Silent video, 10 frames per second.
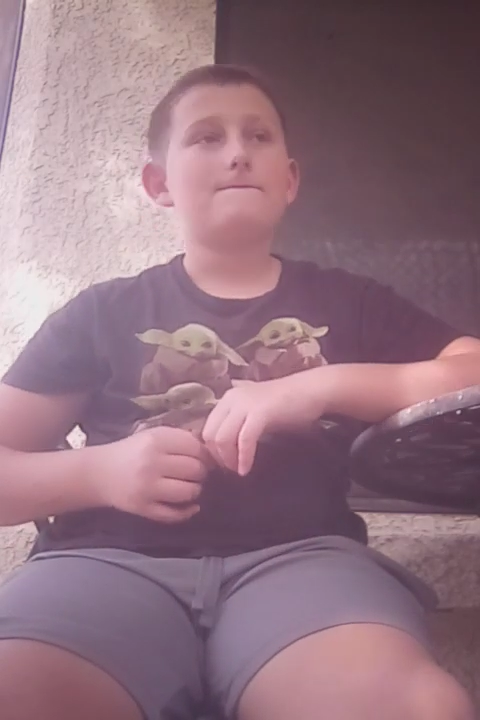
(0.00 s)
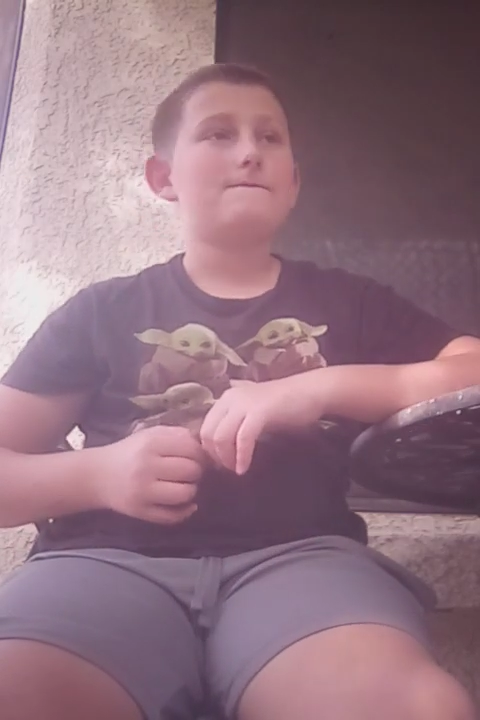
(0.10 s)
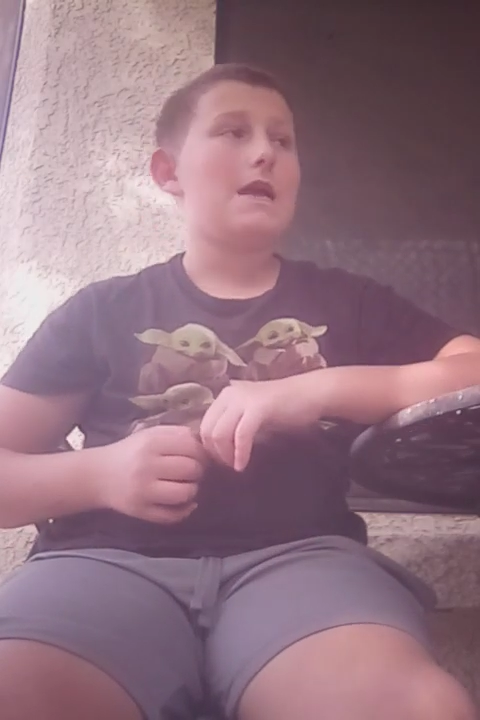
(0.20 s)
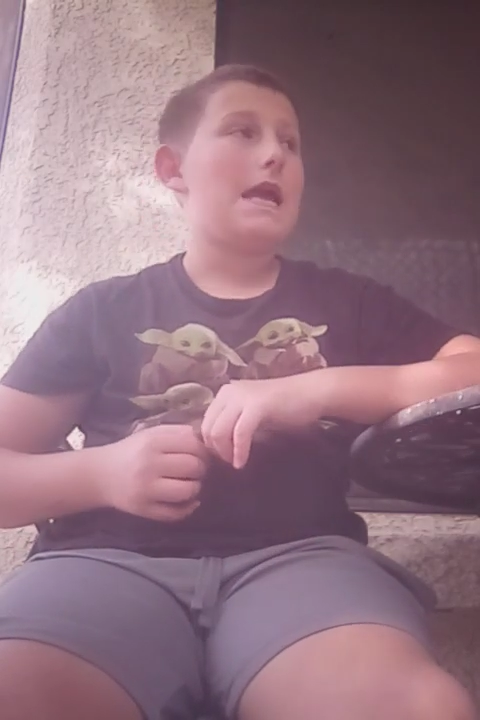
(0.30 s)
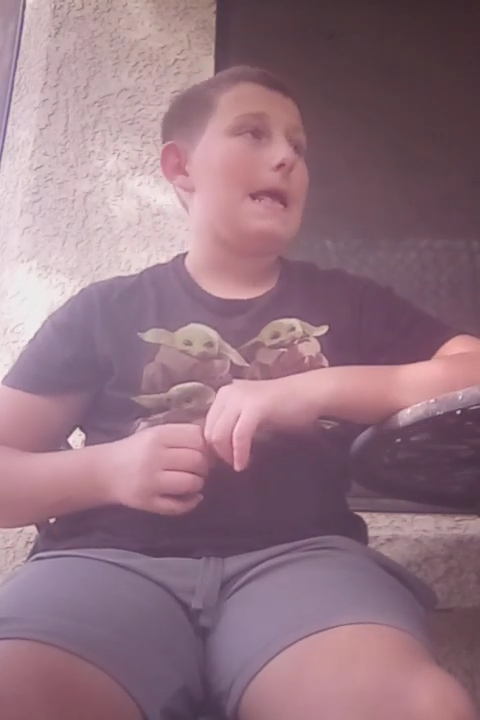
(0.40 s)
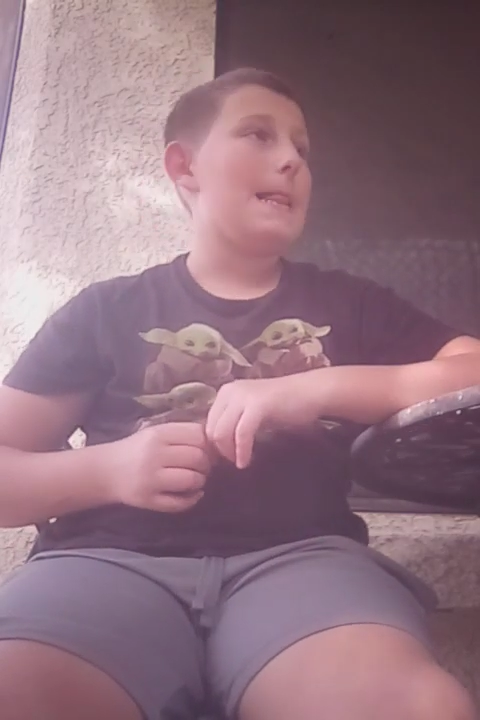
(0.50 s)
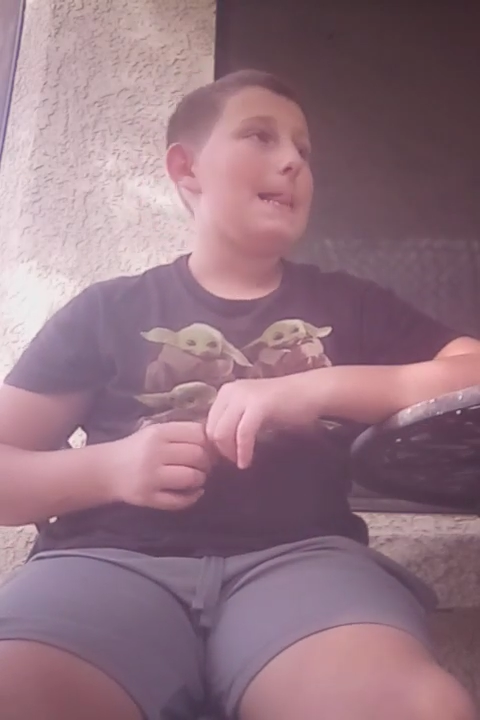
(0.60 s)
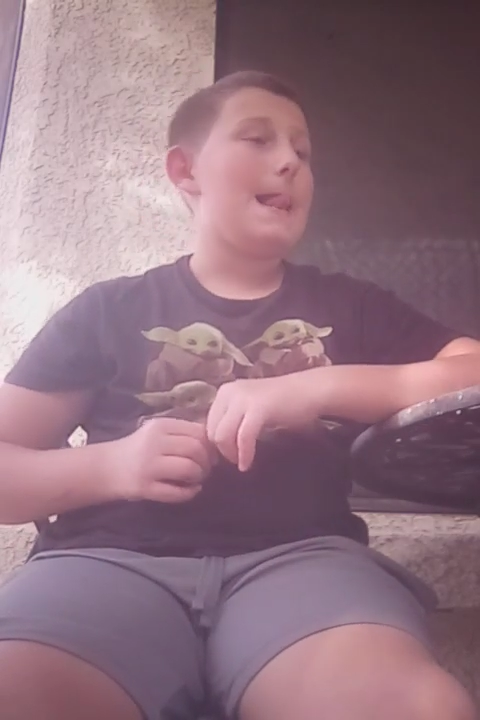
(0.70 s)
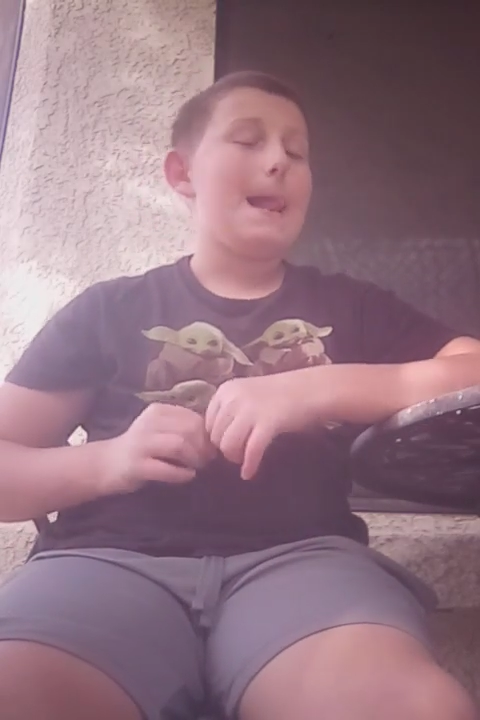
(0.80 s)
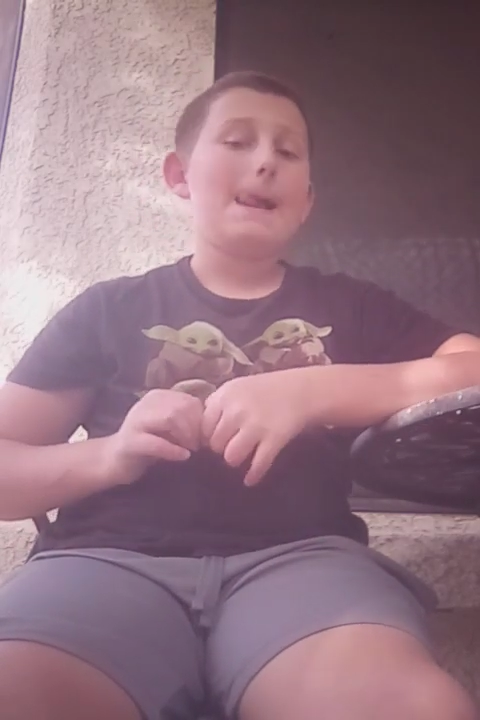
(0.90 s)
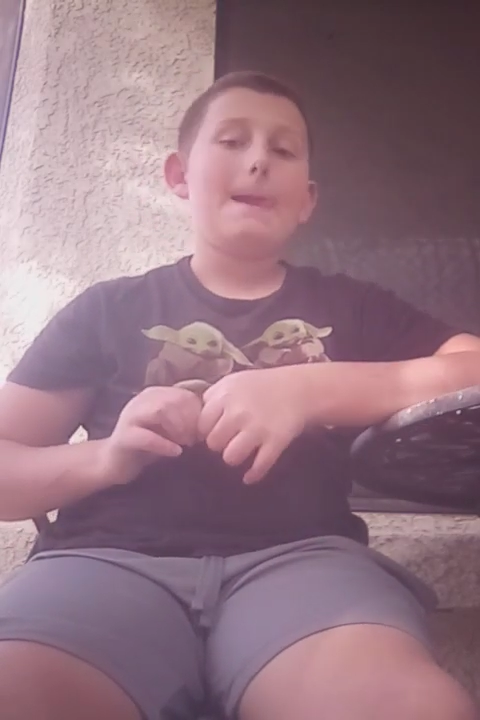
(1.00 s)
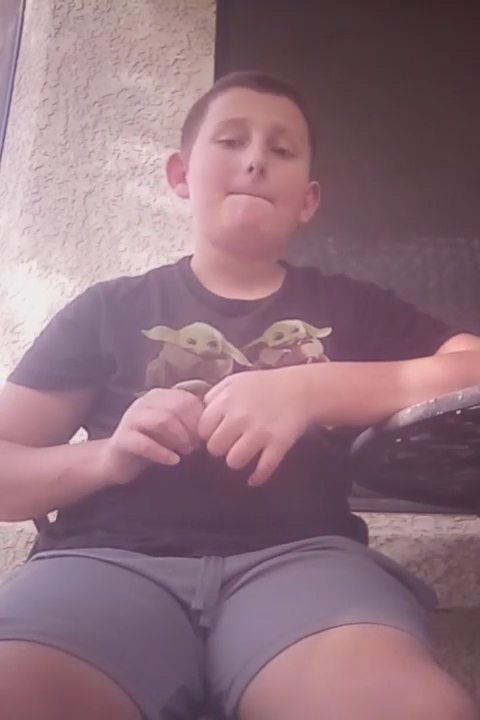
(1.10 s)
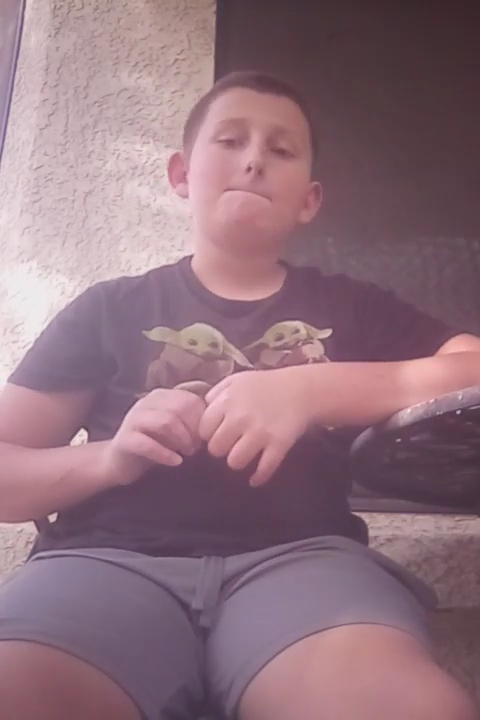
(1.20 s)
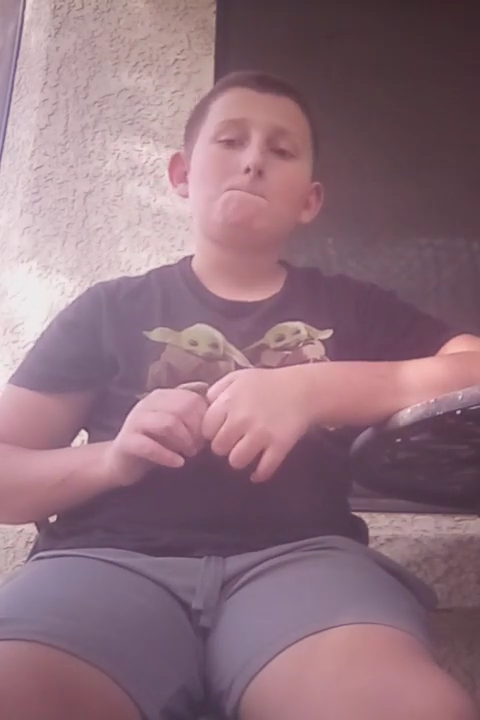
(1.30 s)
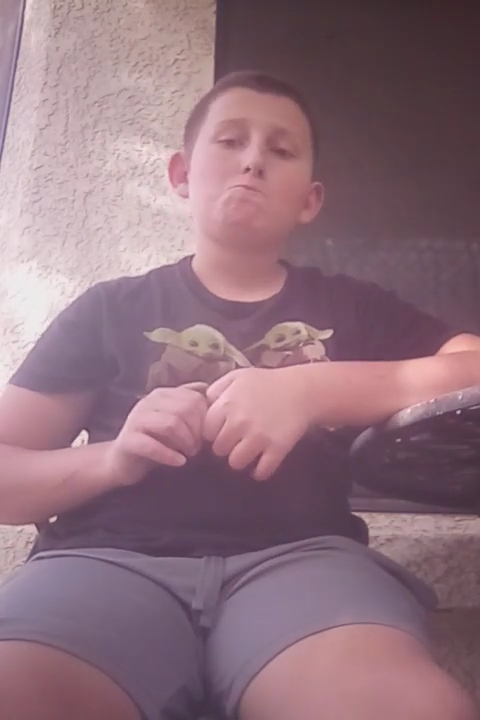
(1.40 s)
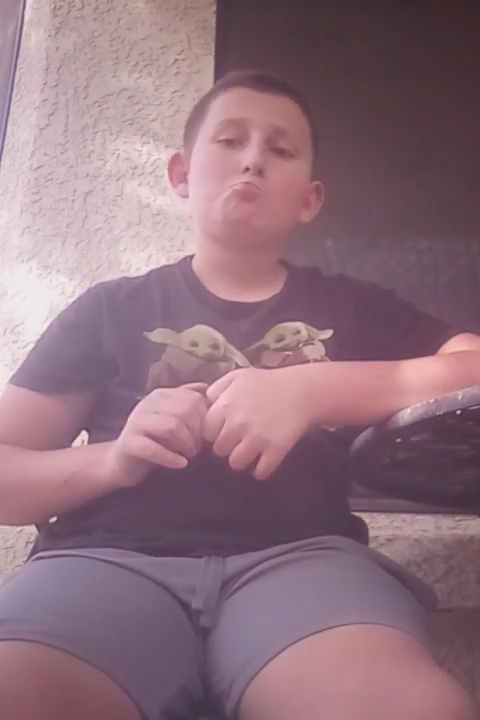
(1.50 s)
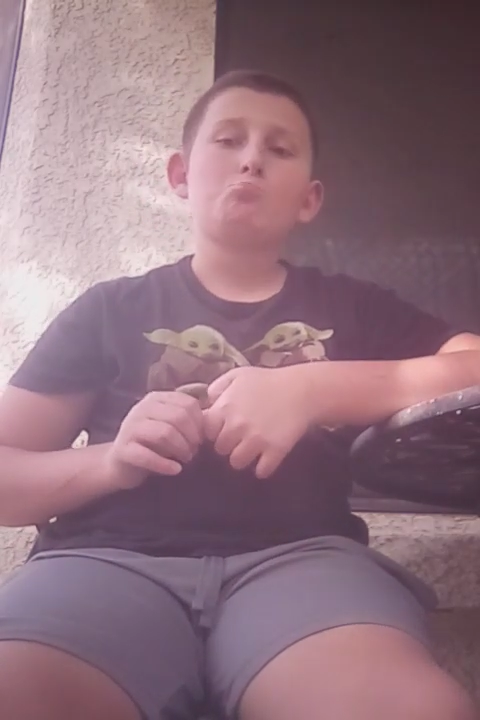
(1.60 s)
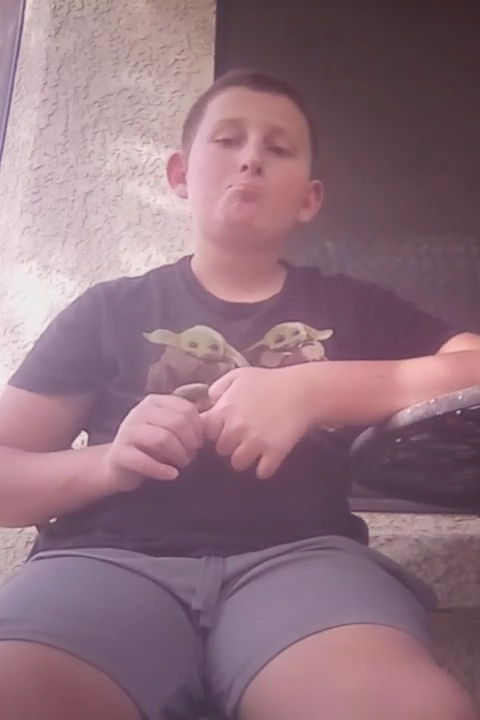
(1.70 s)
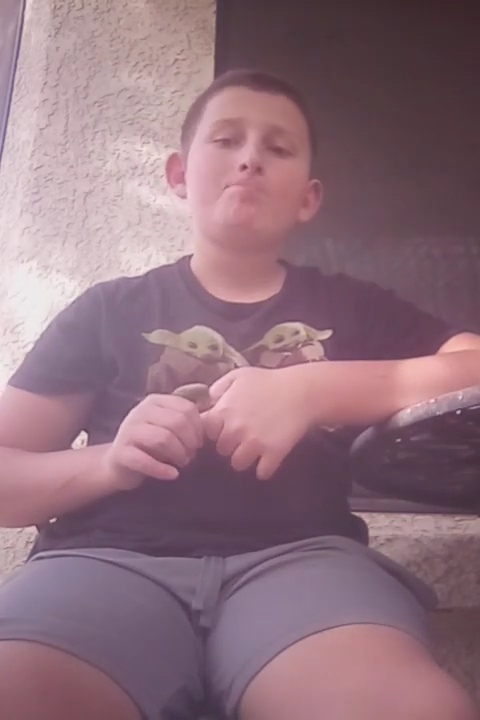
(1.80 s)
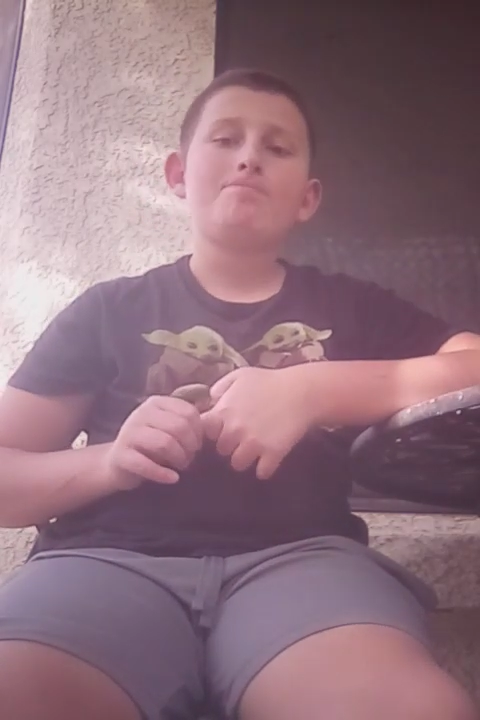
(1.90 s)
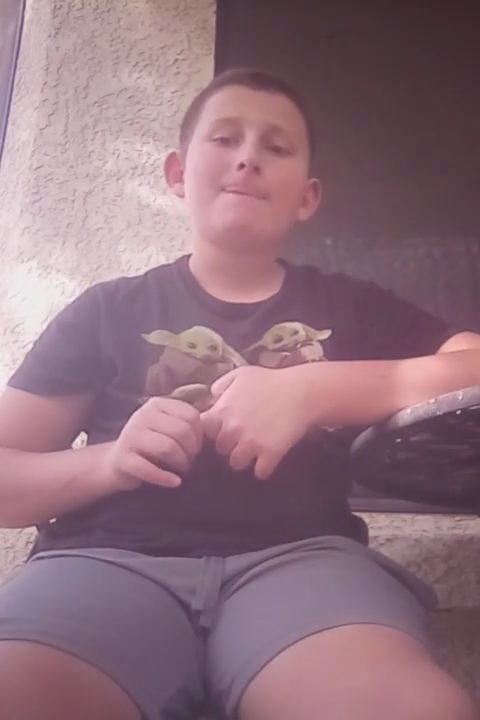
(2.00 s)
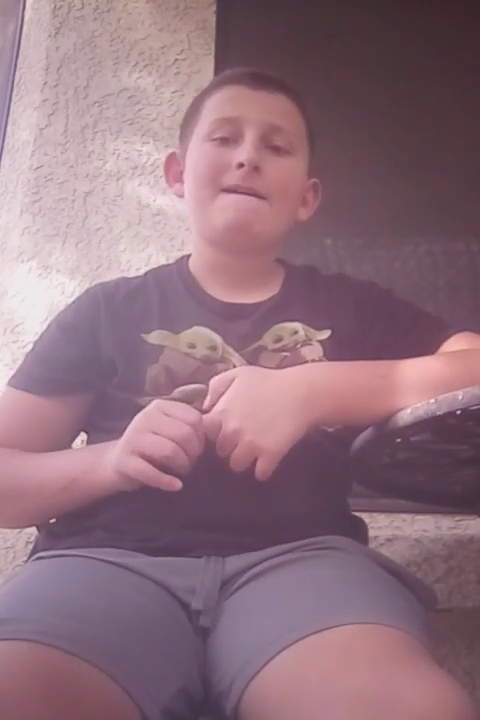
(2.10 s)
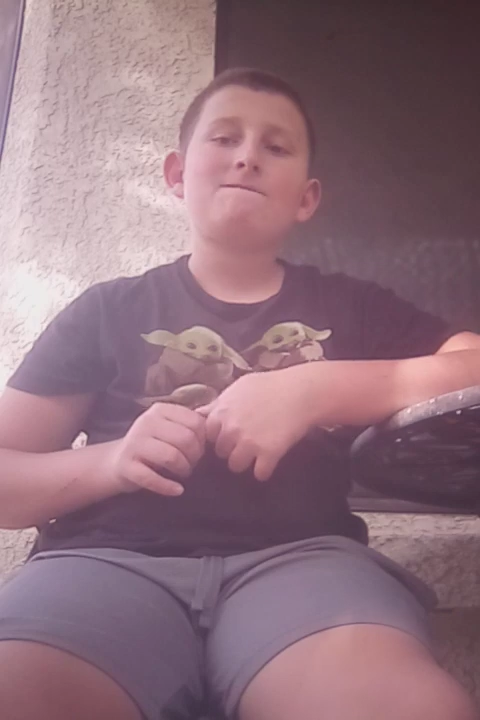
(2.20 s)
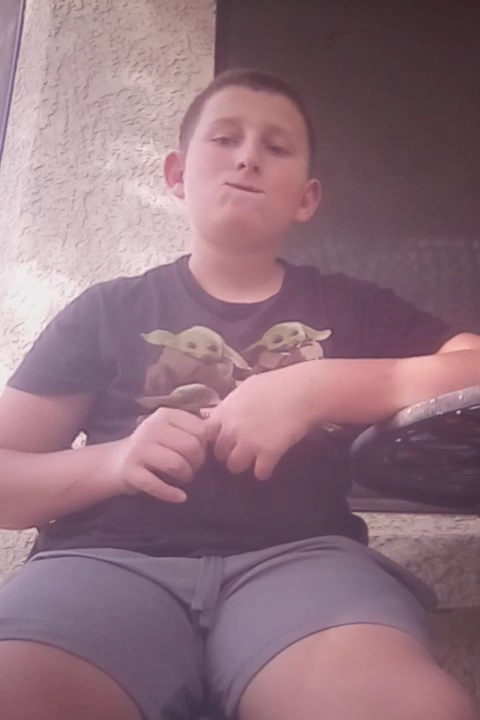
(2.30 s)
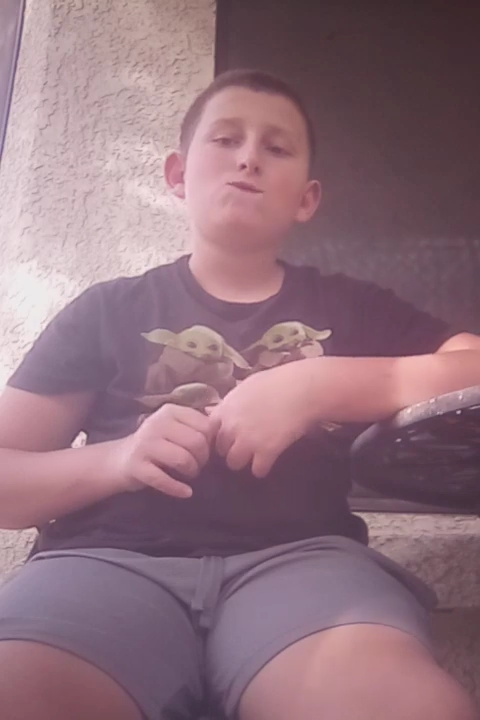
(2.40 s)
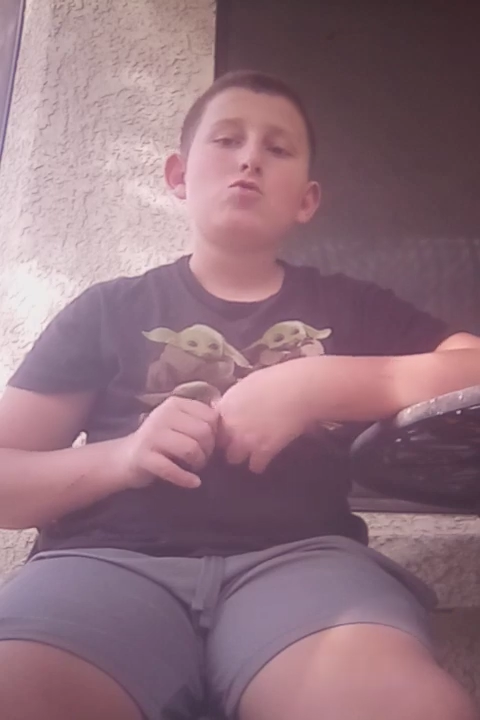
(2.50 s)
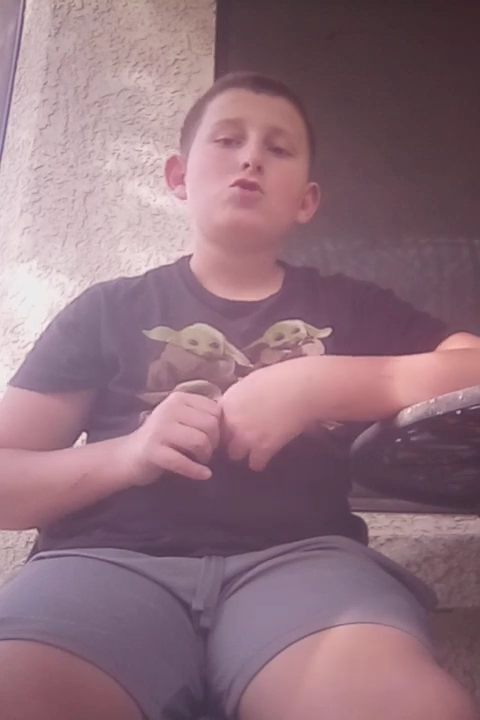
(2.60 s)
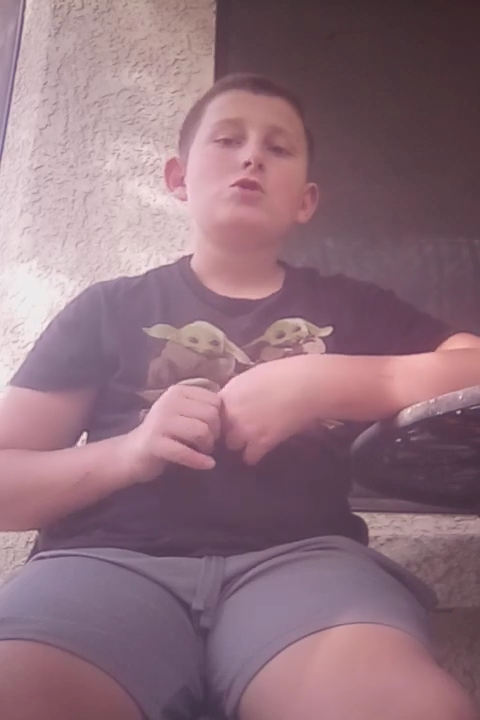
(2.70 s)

I don't know why it's a Christmas supposed to be a Christmas